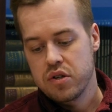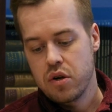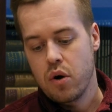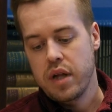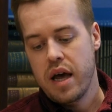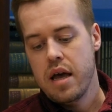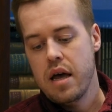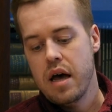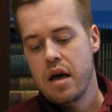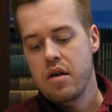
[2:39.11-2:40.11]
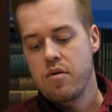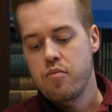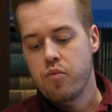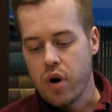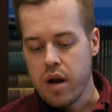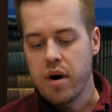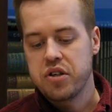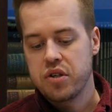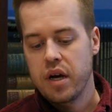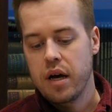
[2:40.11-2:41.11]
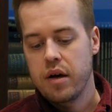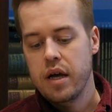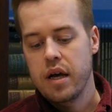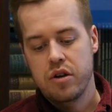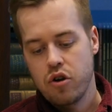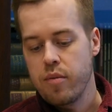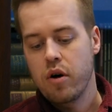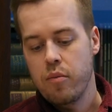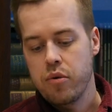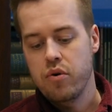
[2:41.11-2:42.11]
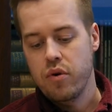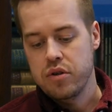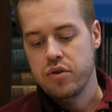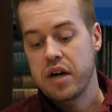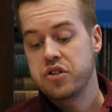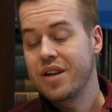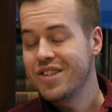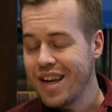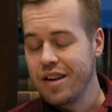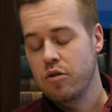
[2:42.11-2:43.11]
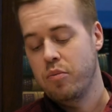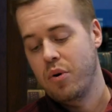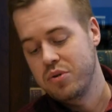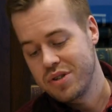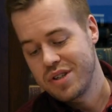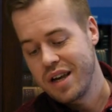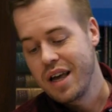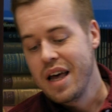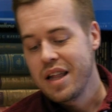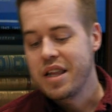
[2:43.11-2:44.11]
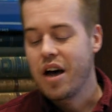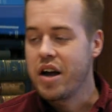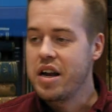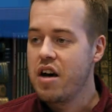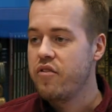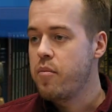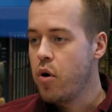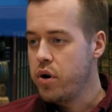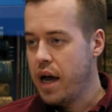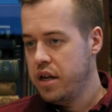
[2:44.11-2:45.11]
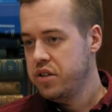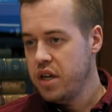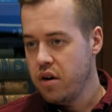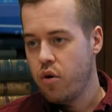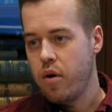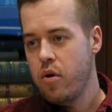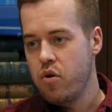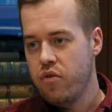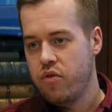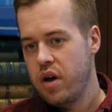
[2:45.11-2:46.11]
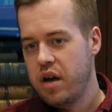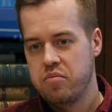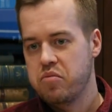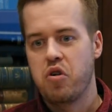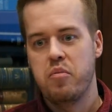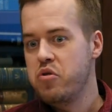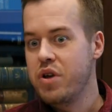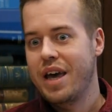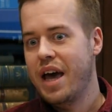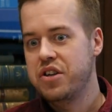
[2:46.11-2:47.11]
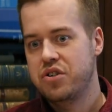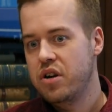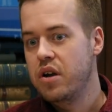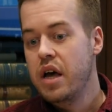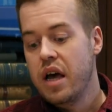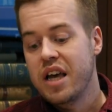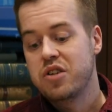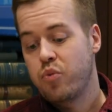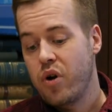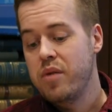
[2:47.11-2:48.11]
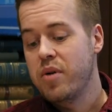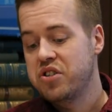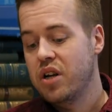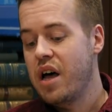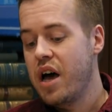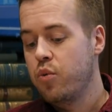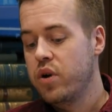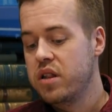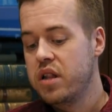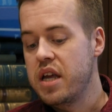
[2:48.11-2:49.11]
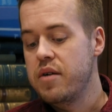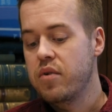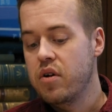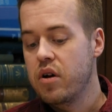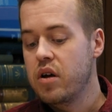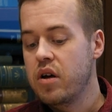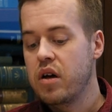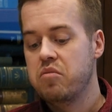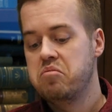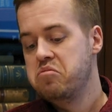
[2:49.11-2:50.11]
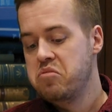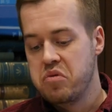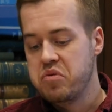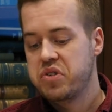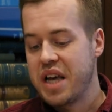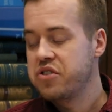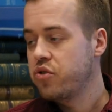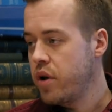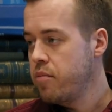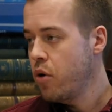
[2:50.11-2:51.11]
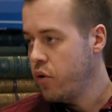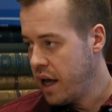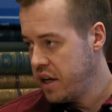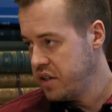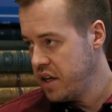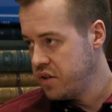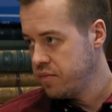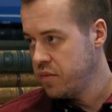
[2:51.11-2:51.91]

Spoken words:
So they pretty much in human-computer interaction and signal processing, the idea of a modality or a mode of communication is pretty much aligned with the sensory modalities